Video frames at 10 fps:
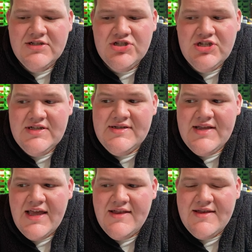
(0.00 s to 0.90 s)
She
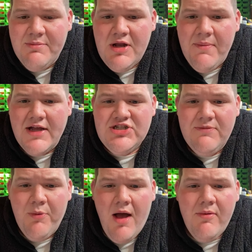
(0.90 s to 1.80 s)
said something about she
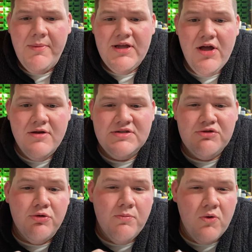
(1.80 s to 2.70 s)
probably goes
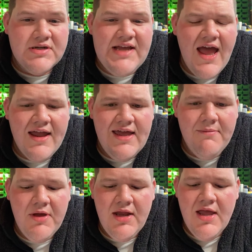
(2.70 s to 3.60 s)
through more Tacket,
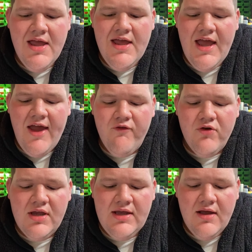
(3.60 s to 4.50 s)
but
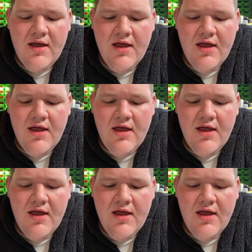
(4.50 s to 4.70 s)
every